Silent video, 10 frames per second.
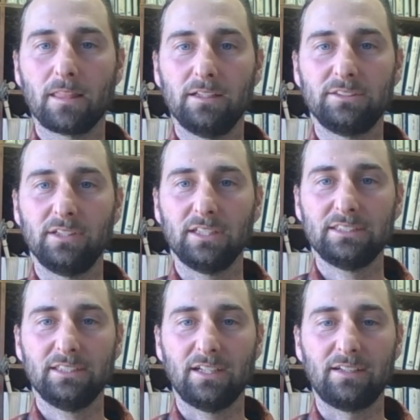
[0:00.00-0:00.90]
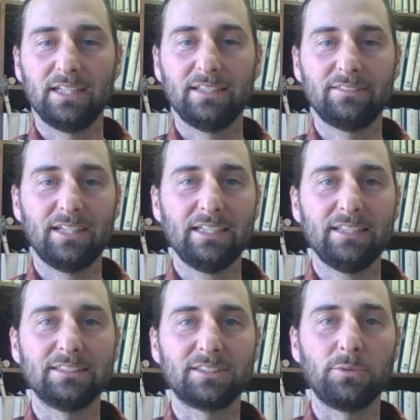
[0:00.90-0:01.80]
introduction. All right, Rae.
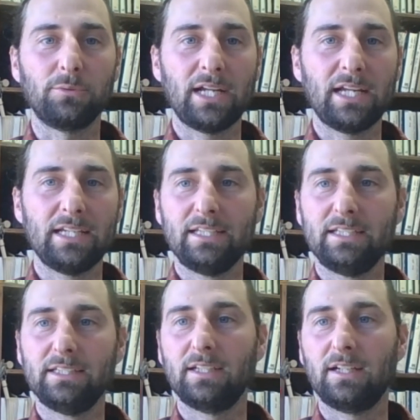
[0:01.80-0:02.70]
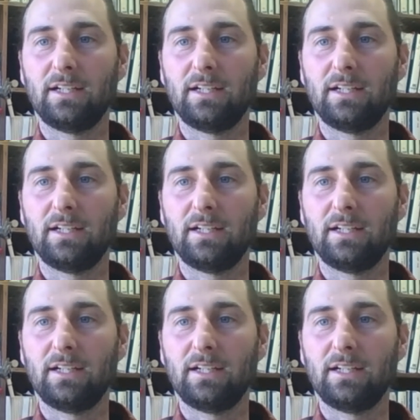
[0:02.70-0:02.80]
And so Rae